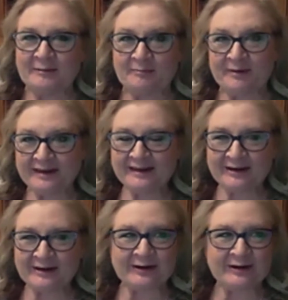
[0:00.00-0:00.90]
be
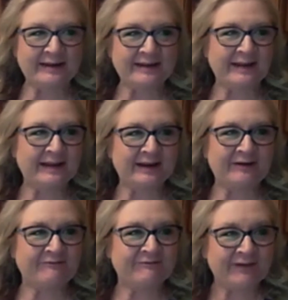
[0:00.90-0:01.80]
here in, in
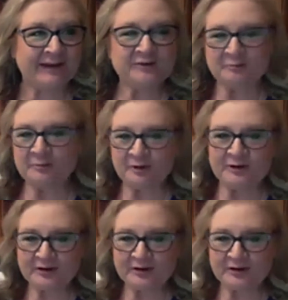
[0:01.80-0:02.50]
a Facebook